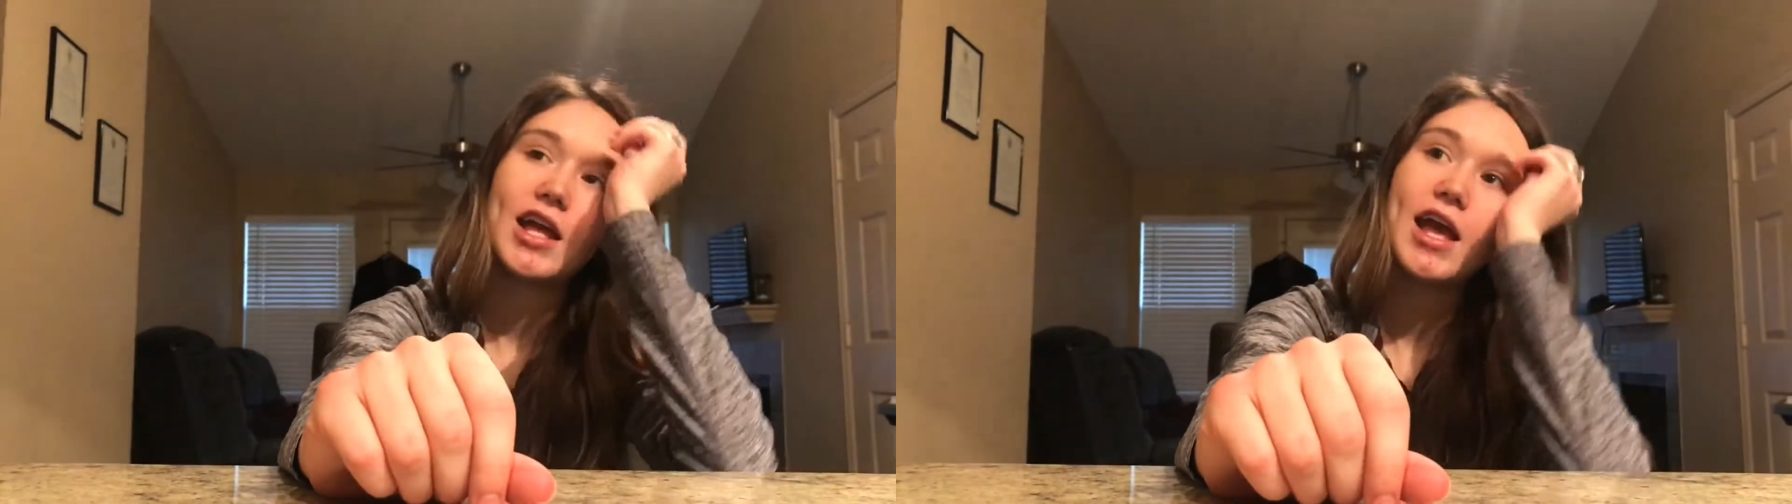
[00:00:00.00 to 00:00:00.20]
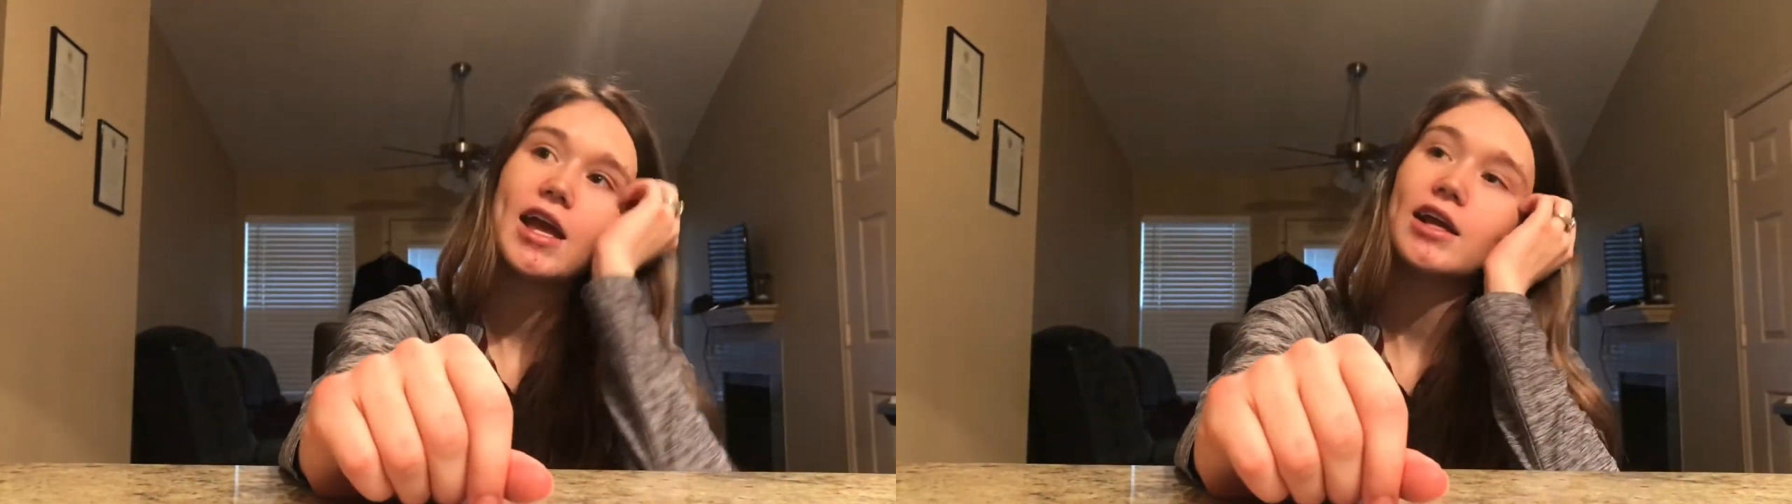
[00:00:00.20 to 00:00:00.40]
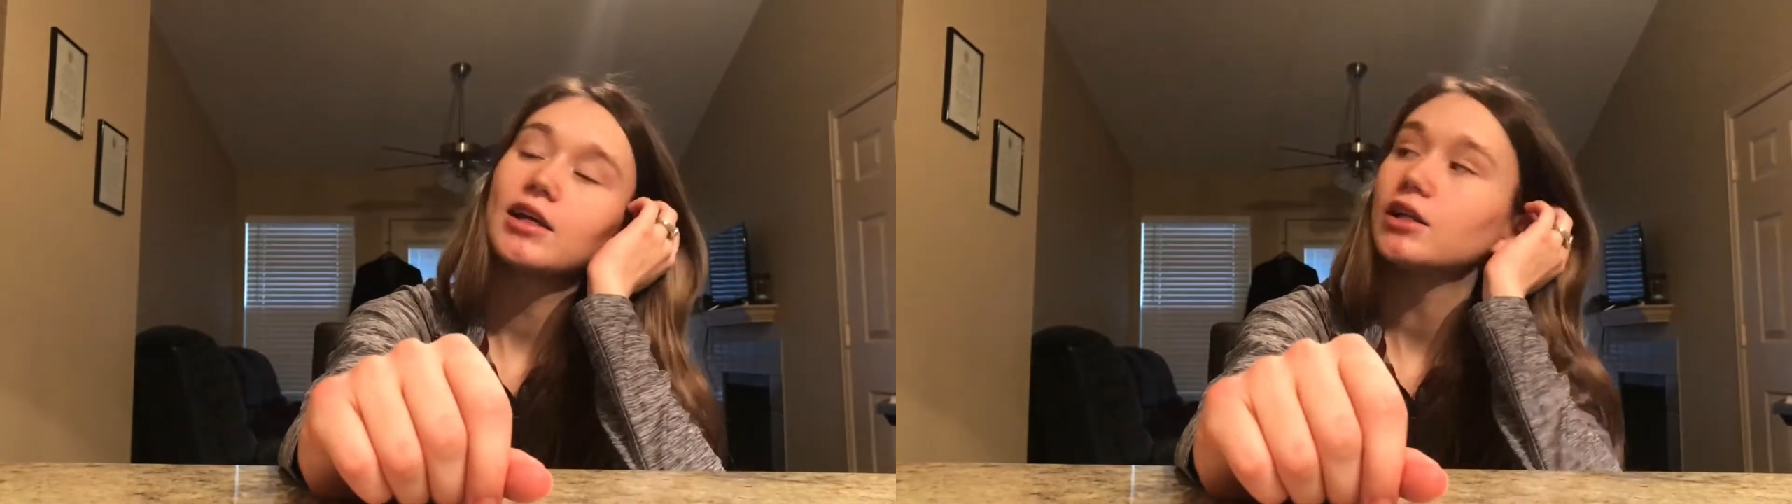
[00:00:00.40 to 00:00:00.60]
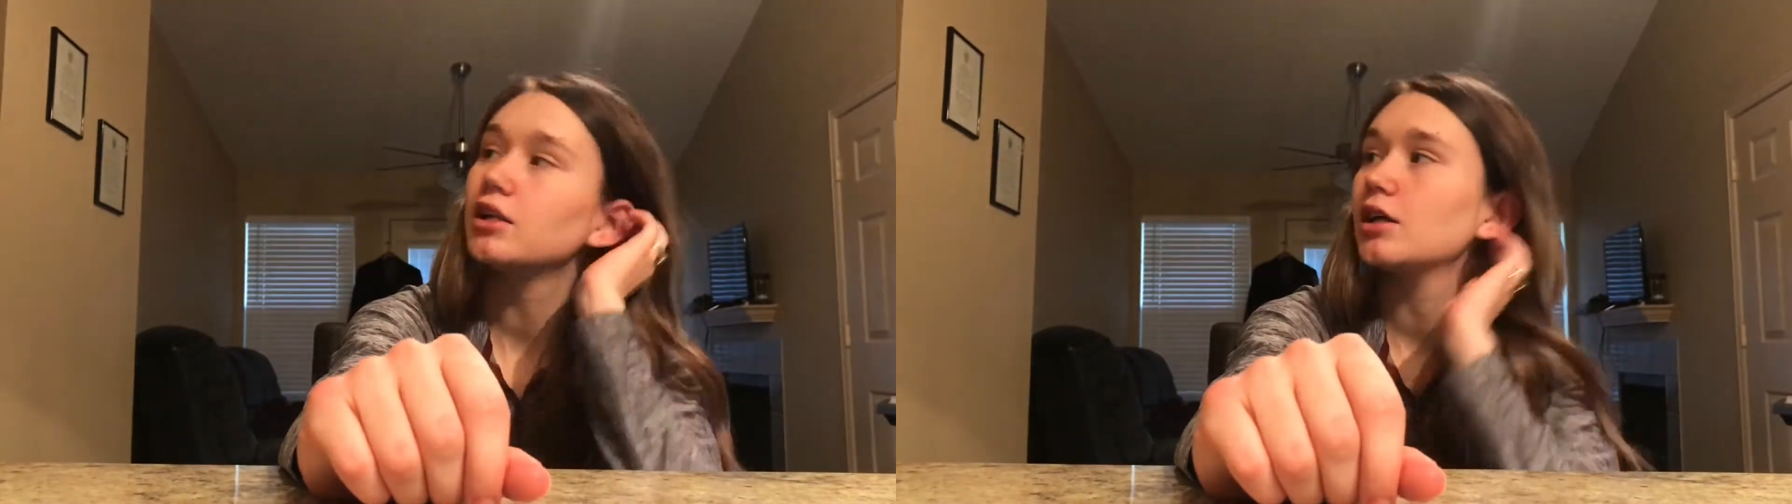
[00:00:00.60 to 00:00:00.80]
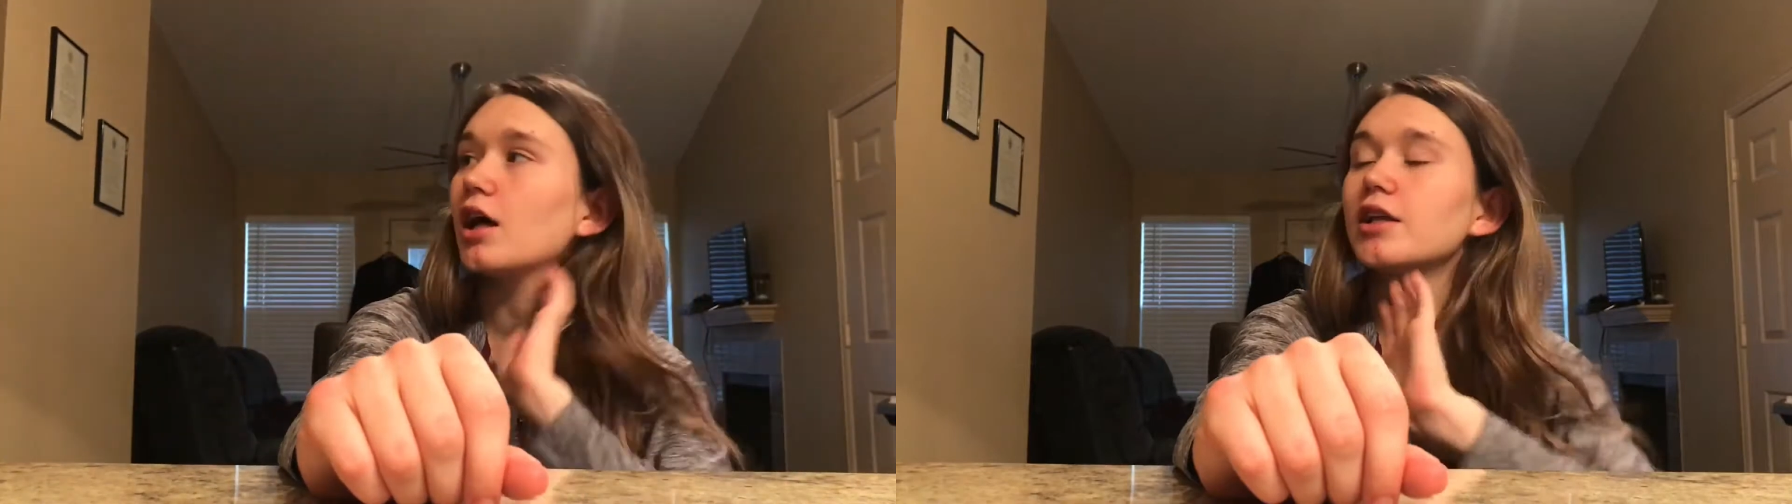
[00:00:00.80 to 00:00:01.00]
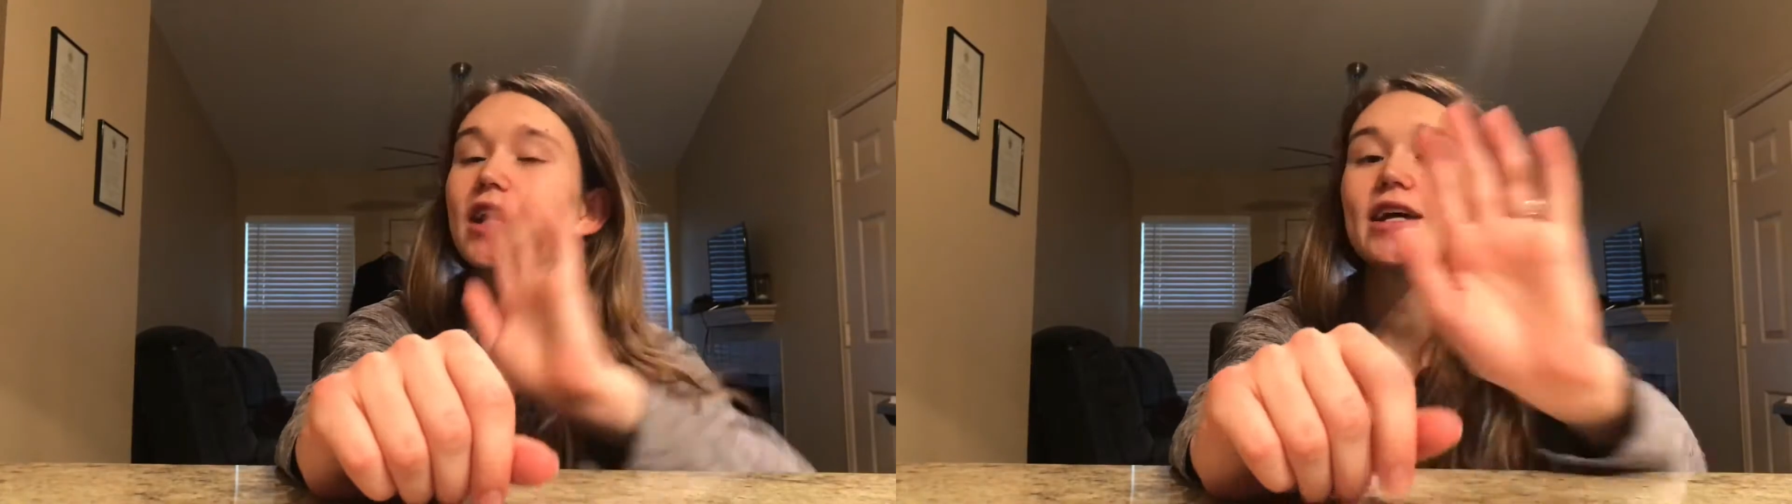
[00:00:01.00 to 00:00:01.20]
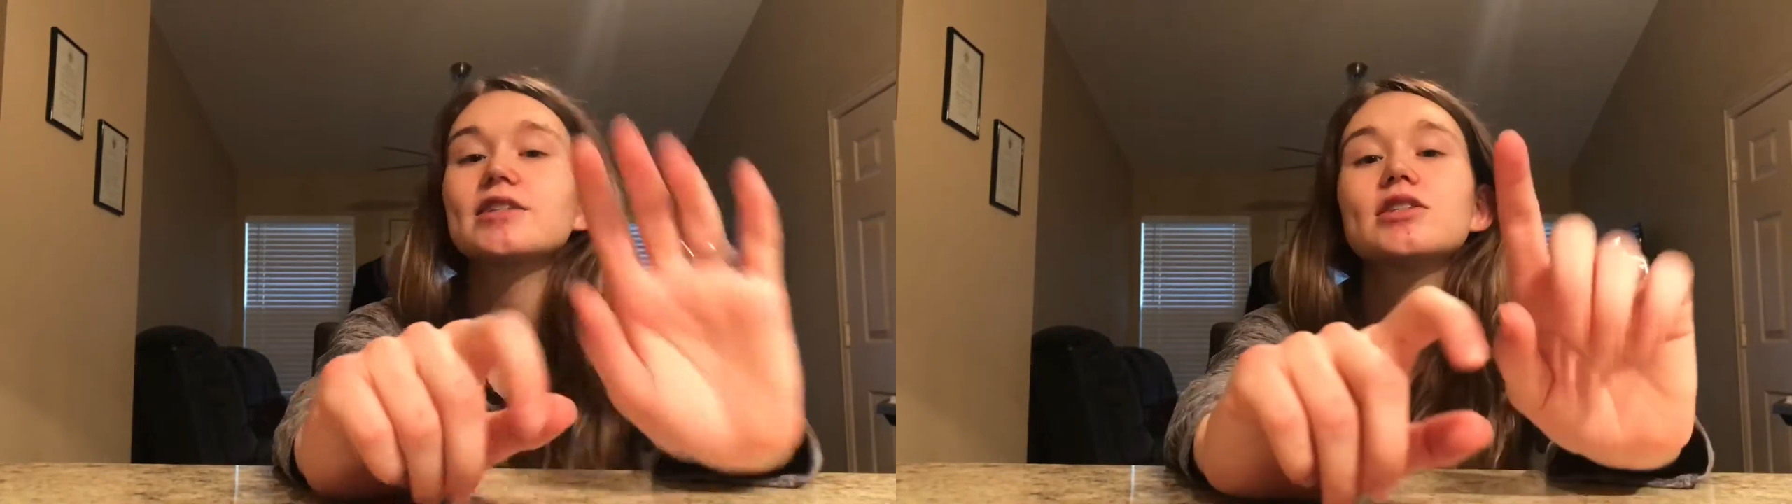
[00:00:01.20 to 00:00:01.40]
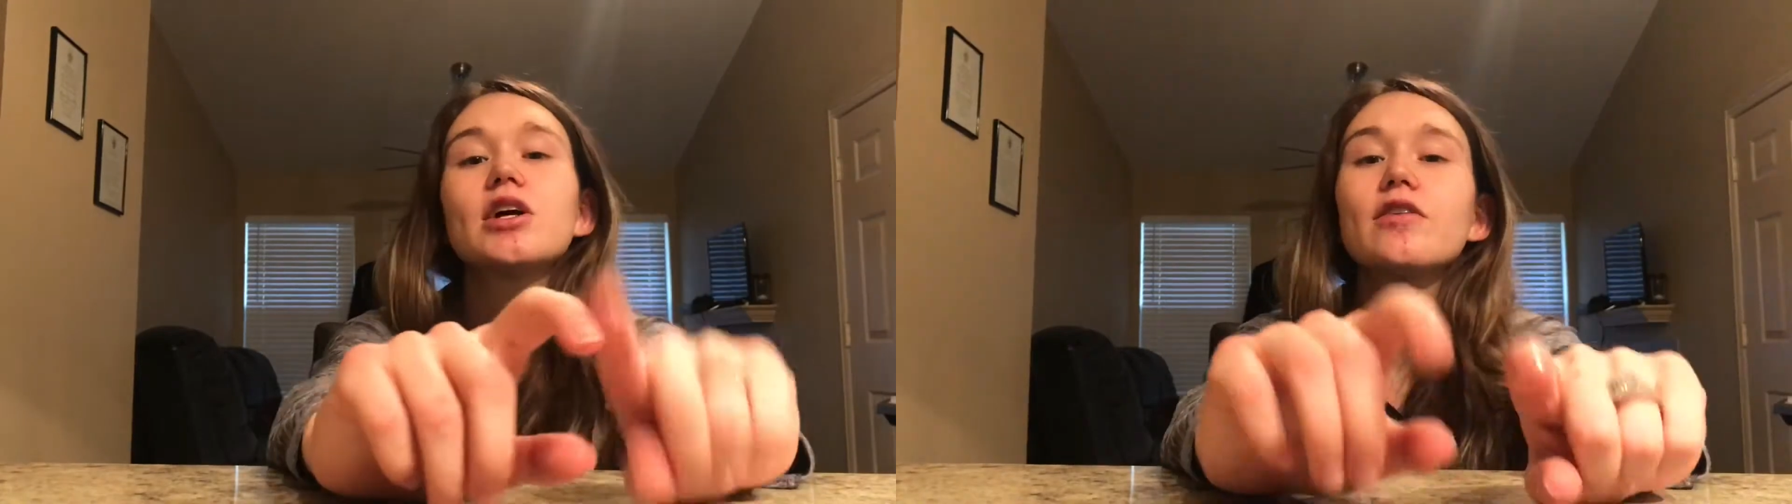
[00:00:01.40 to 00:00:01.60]
And the
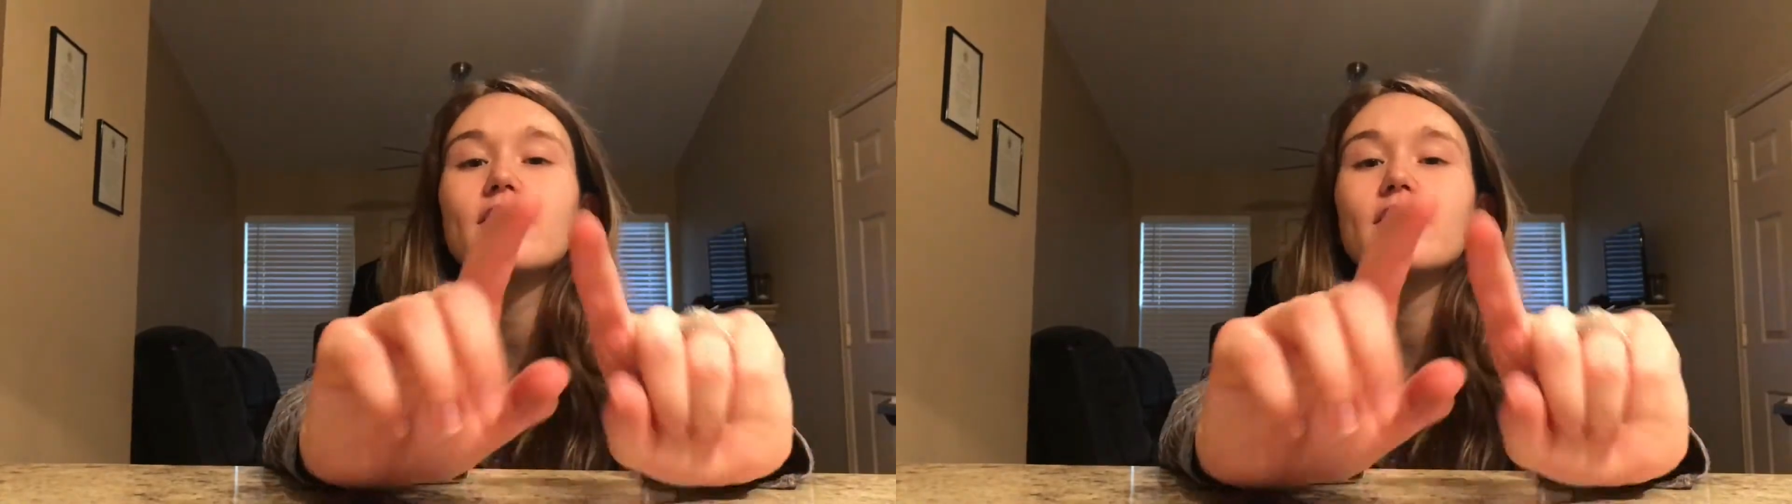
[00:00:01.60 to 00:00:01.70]
next